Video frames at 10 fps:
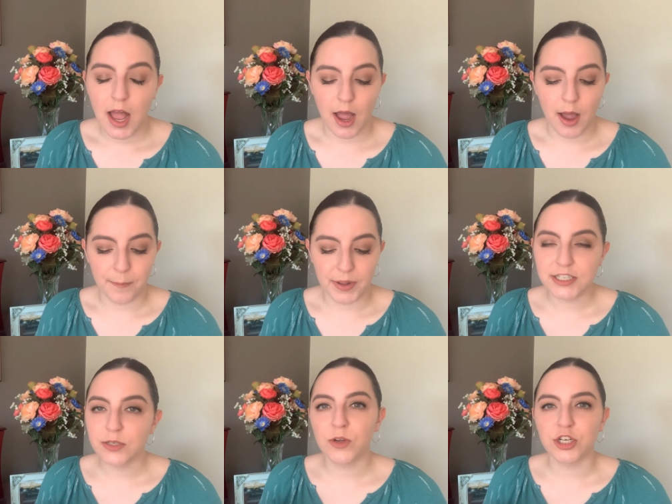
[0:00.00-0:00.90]
but I
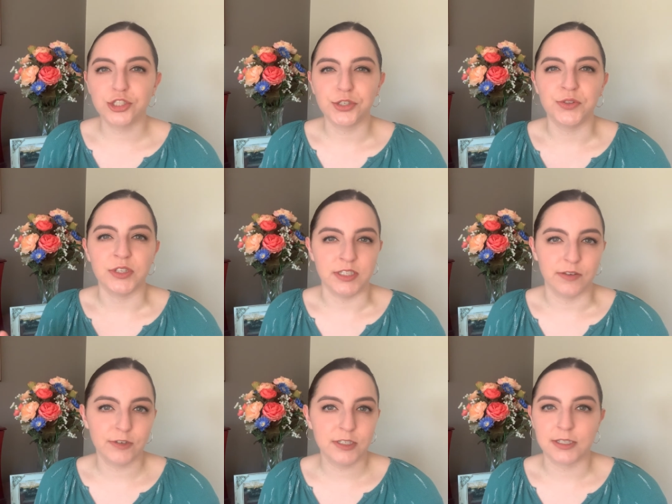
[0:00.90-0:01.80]
did want to show you the
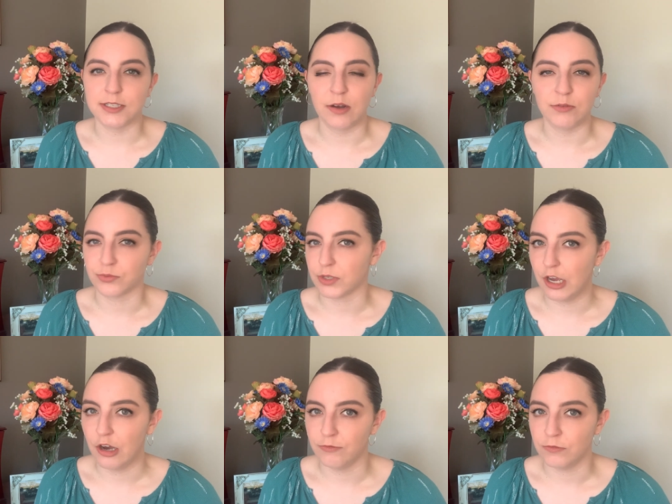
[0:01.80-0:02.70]
difference because that was really
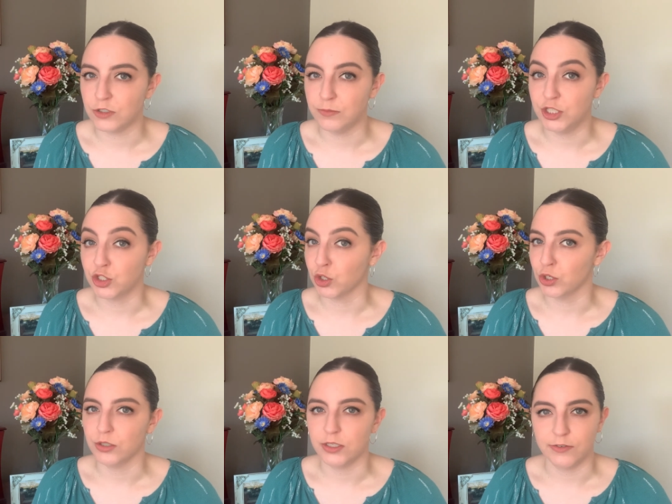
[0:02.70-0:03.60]
helpful to me to
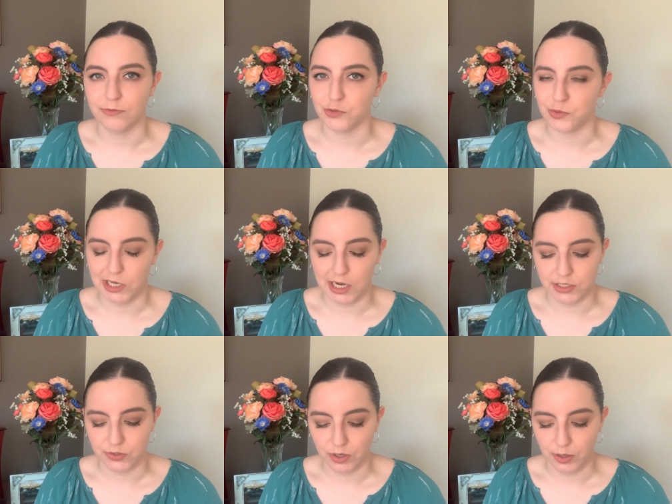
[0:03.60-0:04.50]
learn the difference between
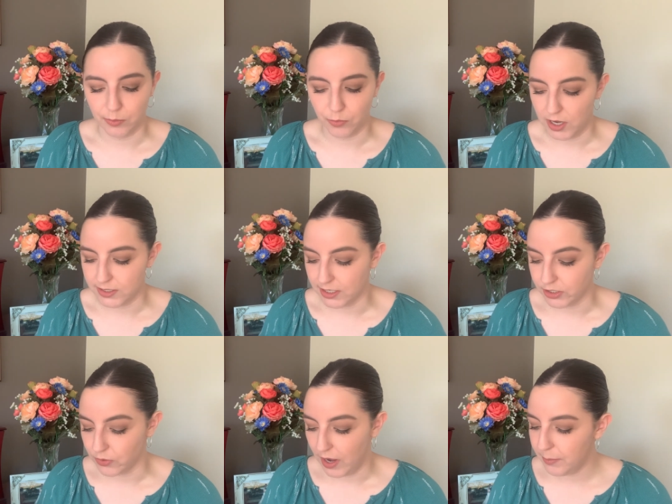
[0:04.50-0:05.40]
contouring and bronzing.
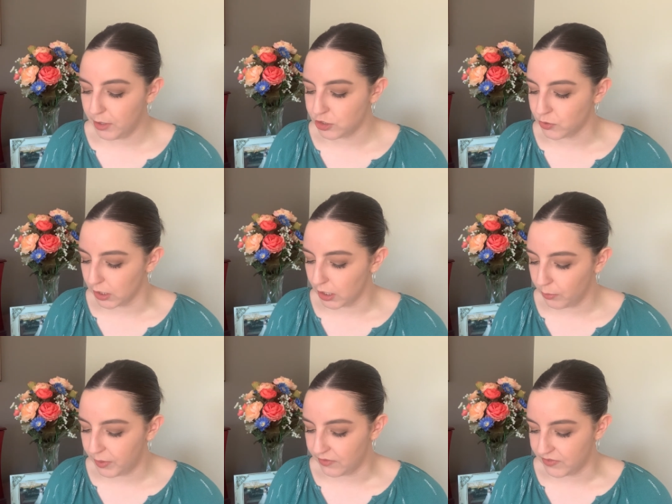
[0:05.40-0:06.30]
So I am going to do a
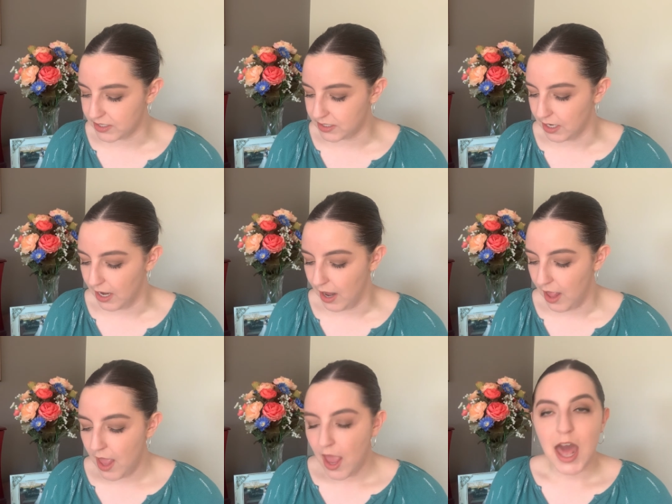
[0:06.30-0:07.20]
little bit of this today,
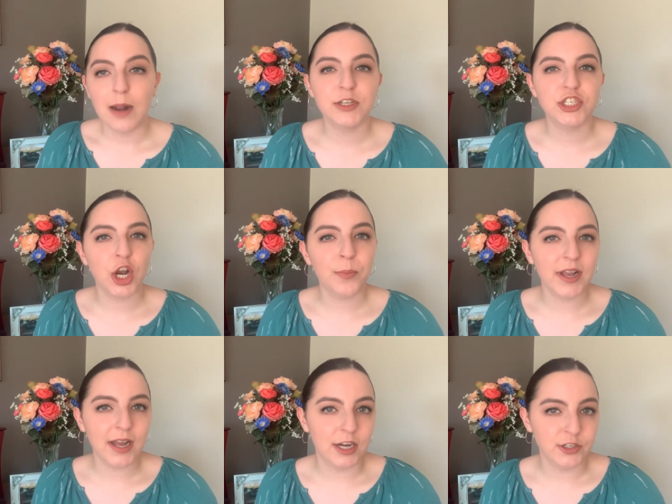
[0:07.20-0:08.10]
and I'm going to start
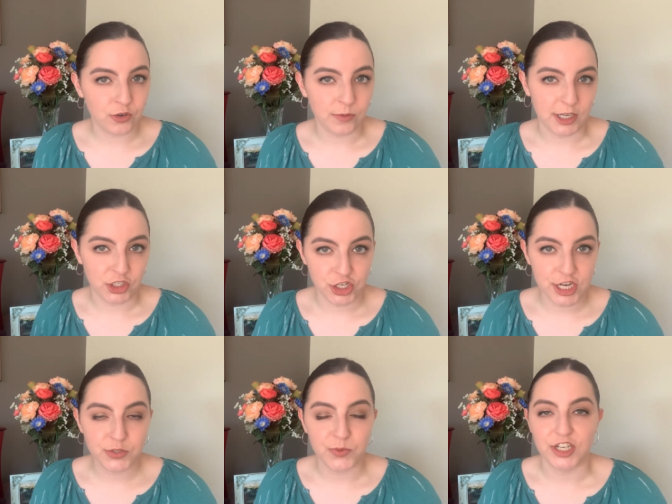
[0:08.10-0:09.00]
by contouring my
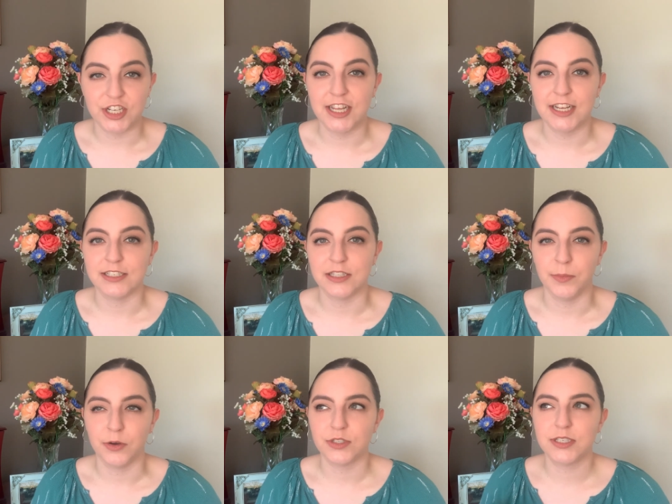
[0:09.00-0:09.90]
cheeks, which I think is the
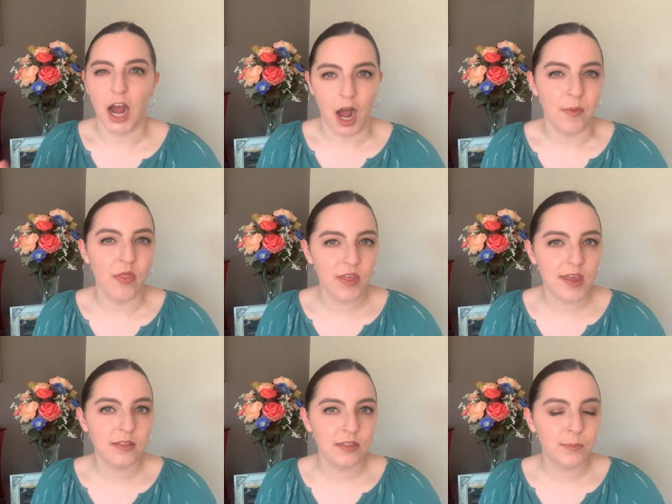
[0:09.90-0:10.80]
most common
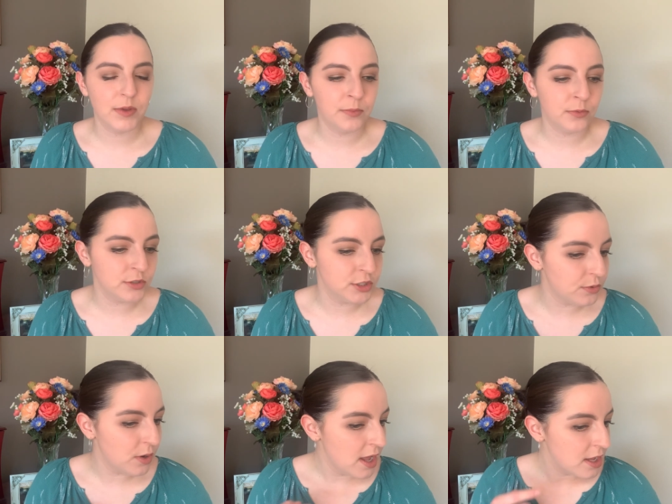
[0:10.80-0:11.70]
thing that people will
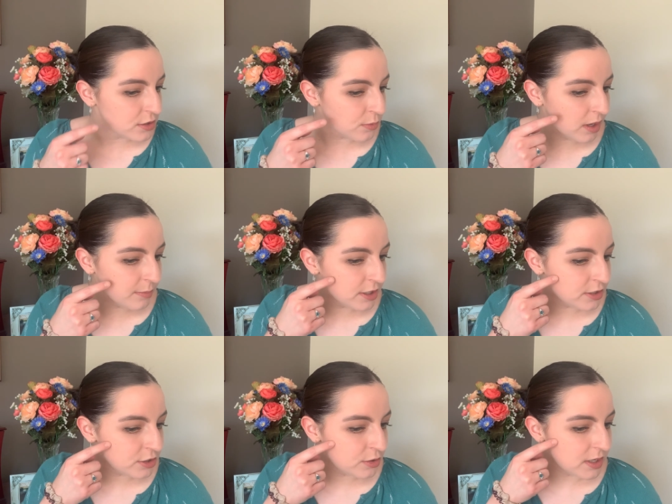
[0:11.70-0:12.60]
do. So what I'm
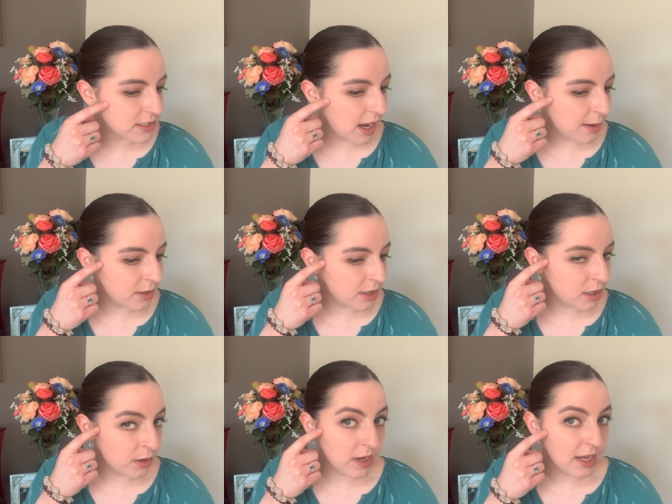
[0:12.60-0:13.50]
going to do is I'm going to
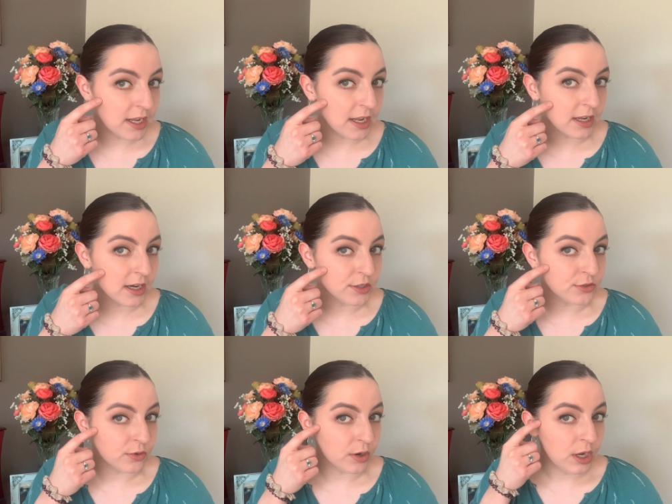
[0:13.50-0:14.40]
go ahead and
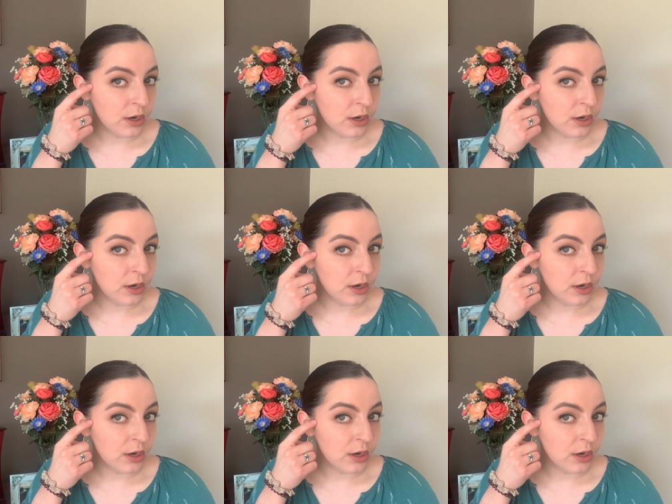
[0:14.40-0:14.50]
contour